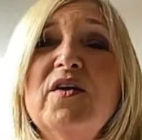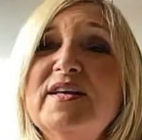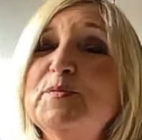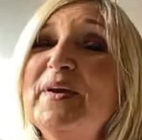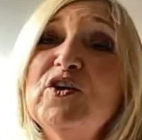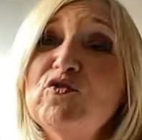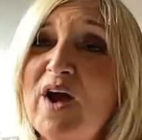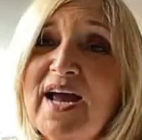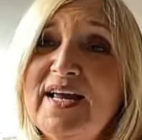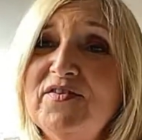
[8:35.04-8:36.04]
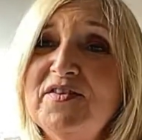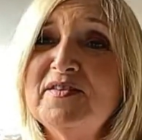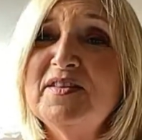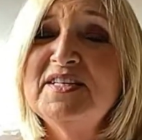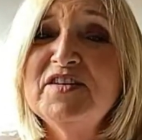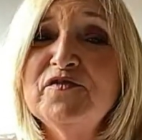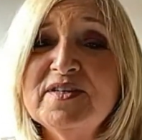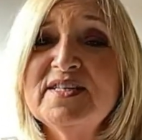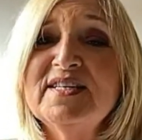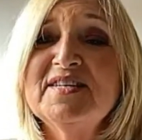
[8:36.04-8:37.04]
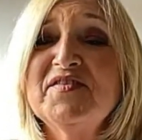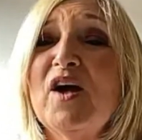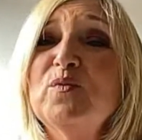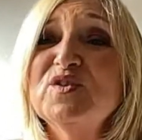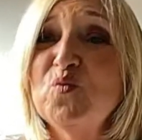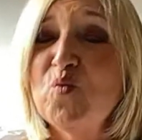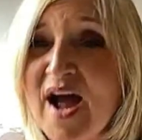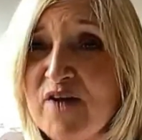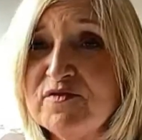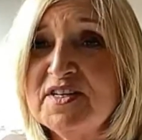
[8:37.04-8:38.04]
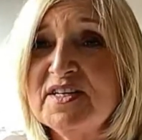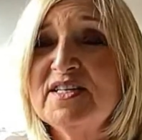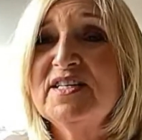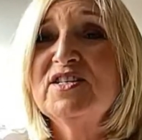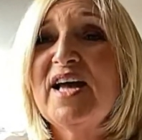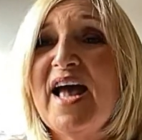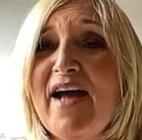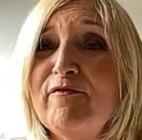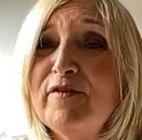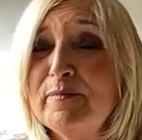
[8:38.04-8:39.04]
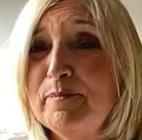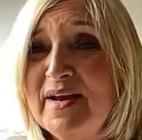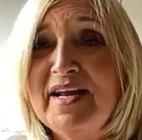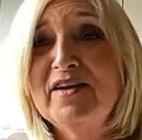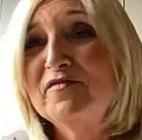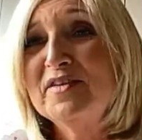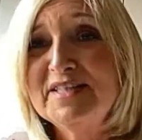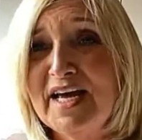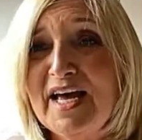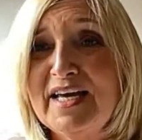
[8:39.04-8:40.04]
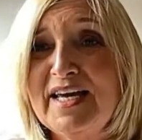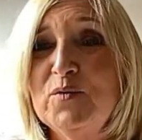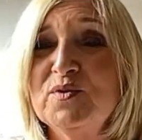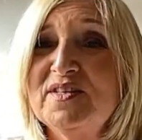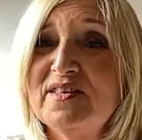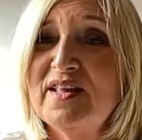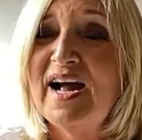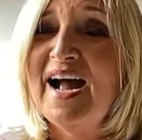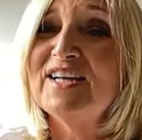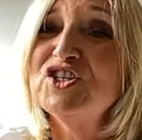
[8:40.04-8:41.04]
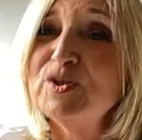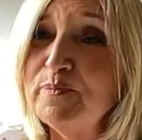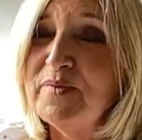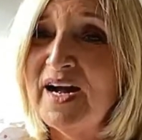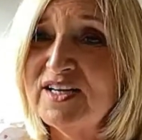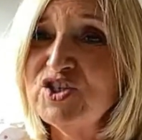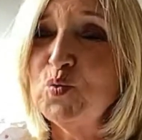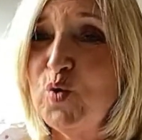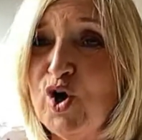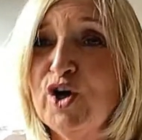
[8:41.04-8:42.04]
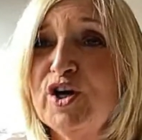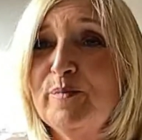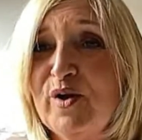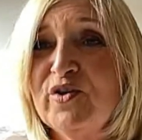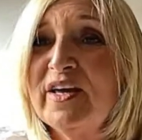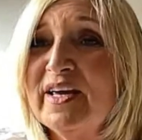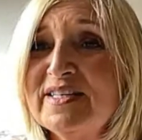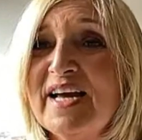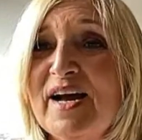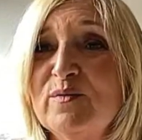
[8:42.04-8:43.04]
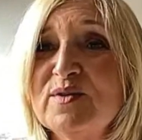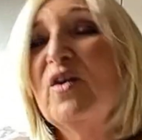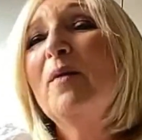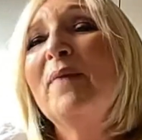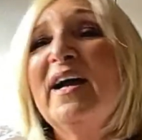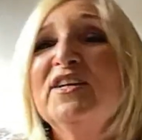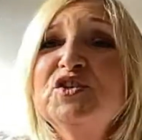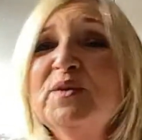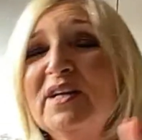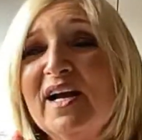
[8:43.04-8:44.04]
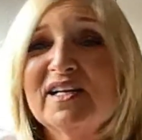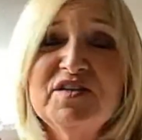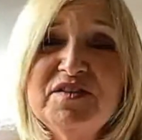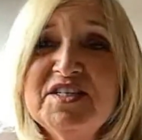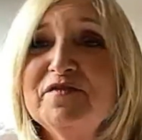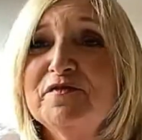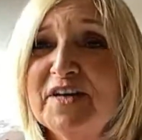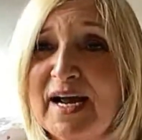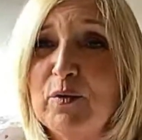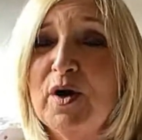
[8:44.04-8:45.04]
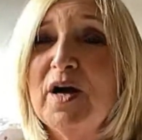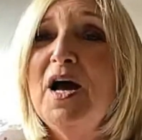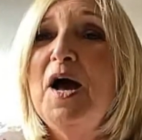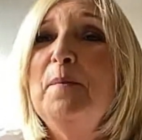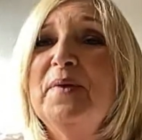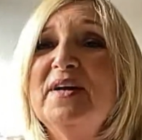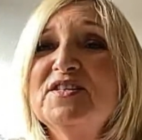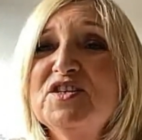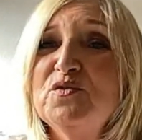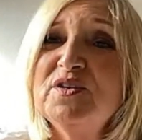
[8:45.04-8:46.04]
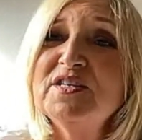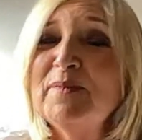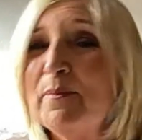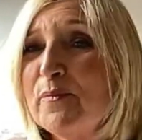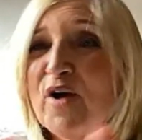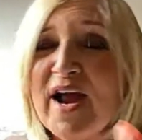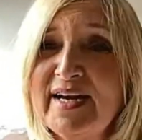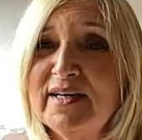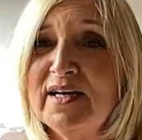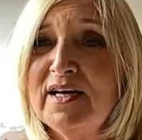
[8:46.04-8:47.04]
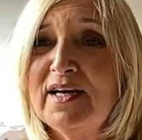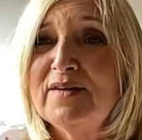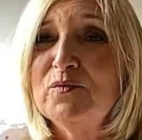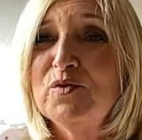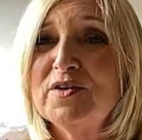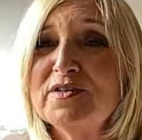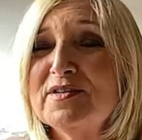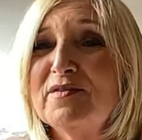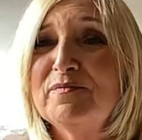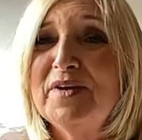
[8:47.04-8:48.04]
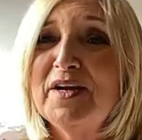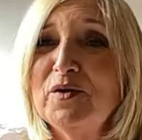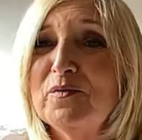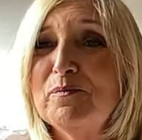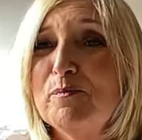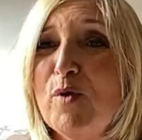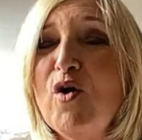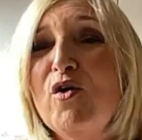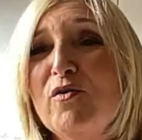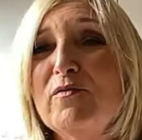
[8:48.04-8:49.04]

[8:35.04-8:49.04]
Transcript: it's been great. The difference is that I was aware of tinnitus every minute of the day. I had to work at blocking it out. So I might do an activity for an hour, but as soon as my brain was more